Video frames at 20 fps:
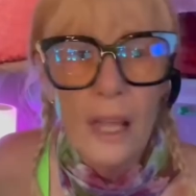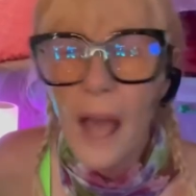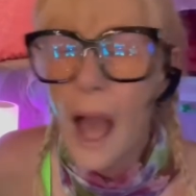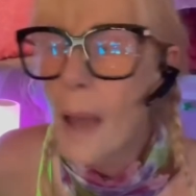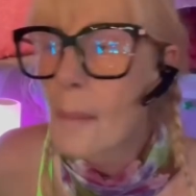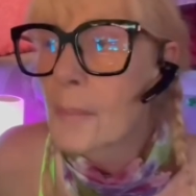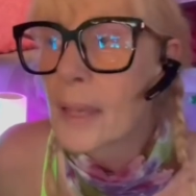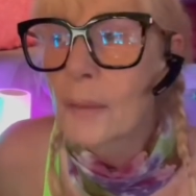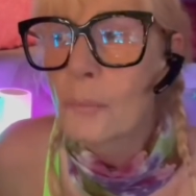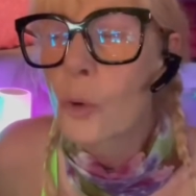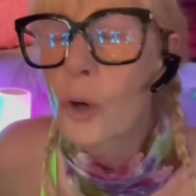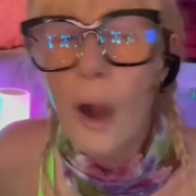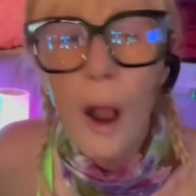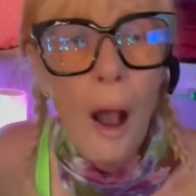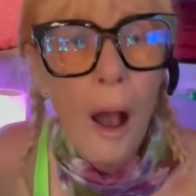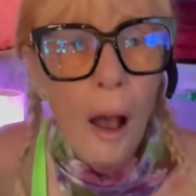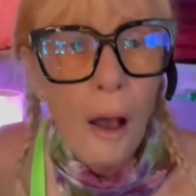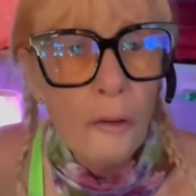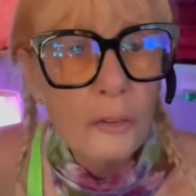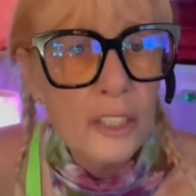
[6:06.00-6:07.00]
I mean, we're
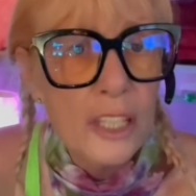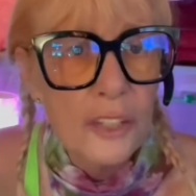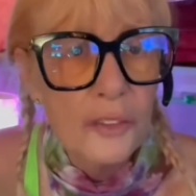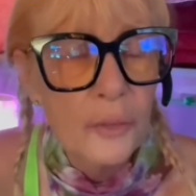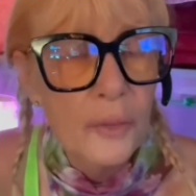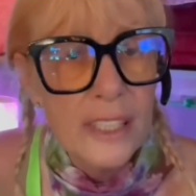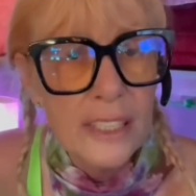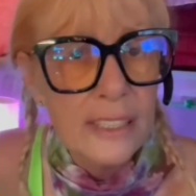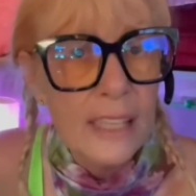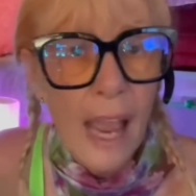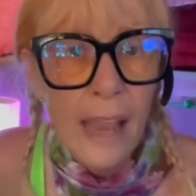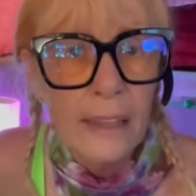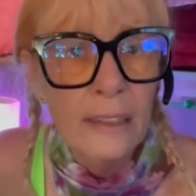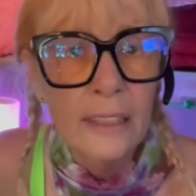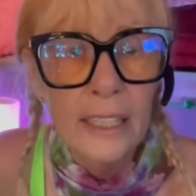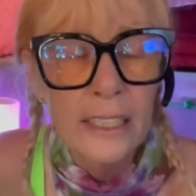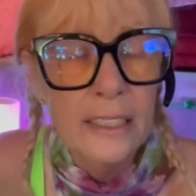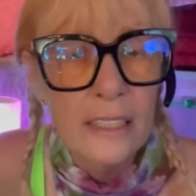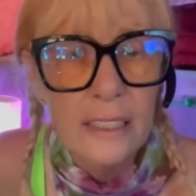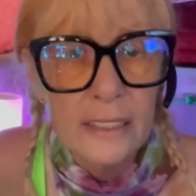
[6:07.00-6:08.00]
all just
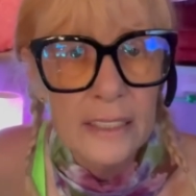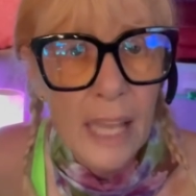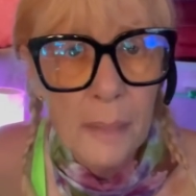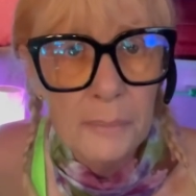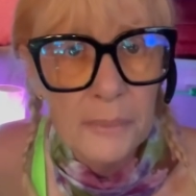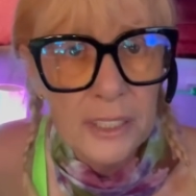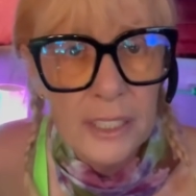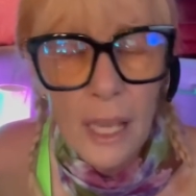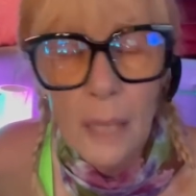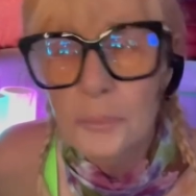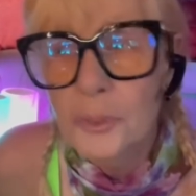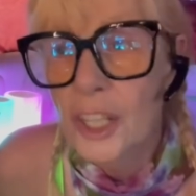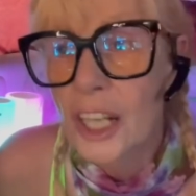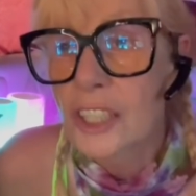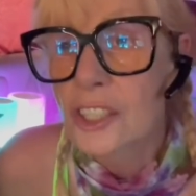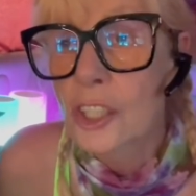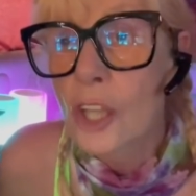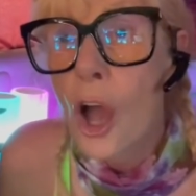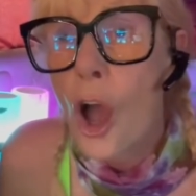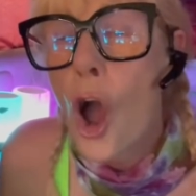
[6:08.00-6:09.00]
recycling the same
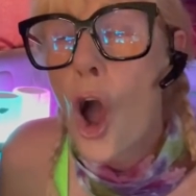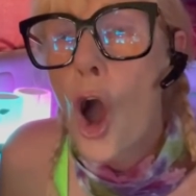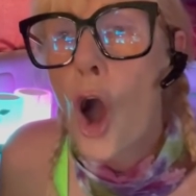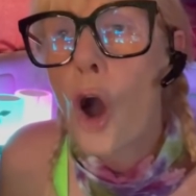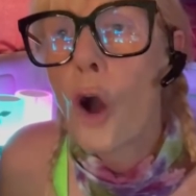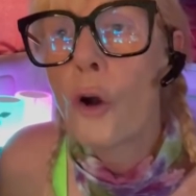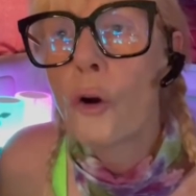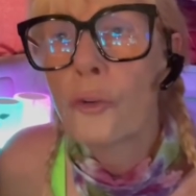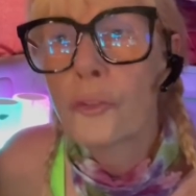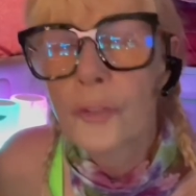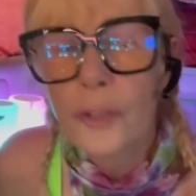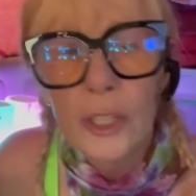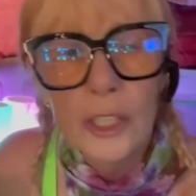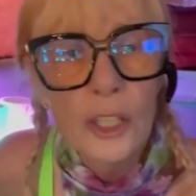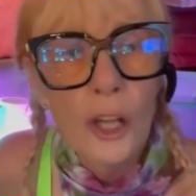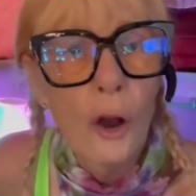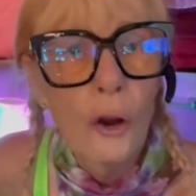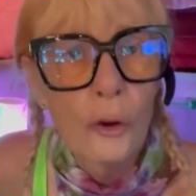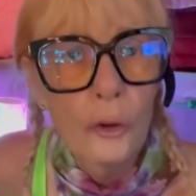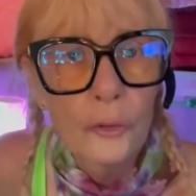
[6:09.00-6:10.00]
subjects over
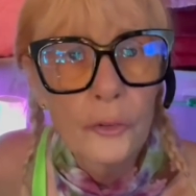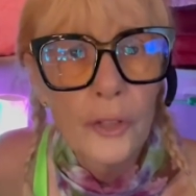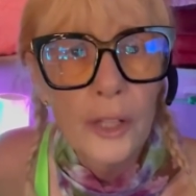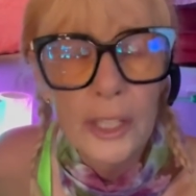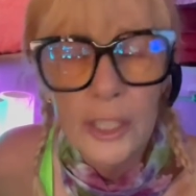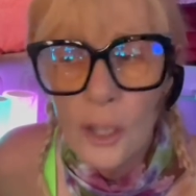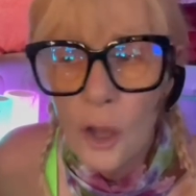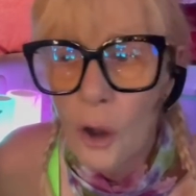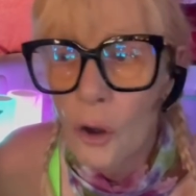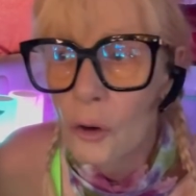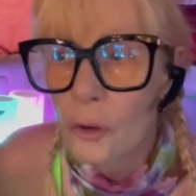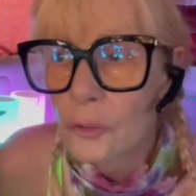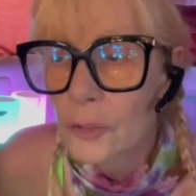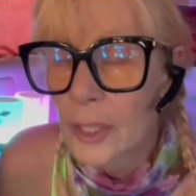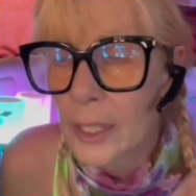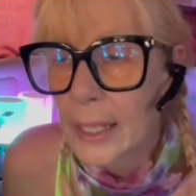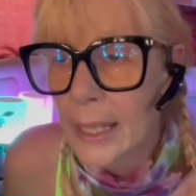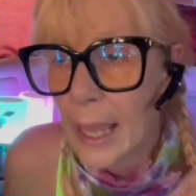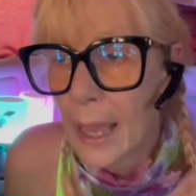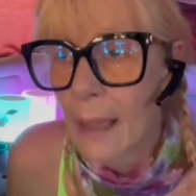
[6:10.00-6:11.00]
and over and
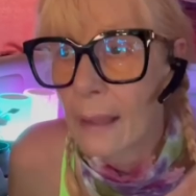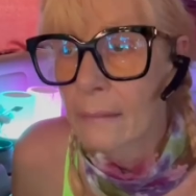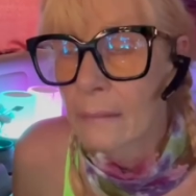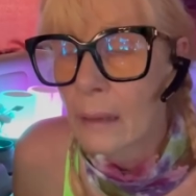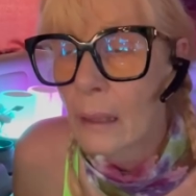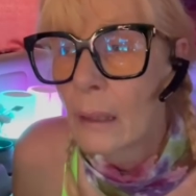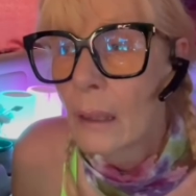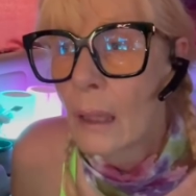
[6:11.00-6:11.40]
over again.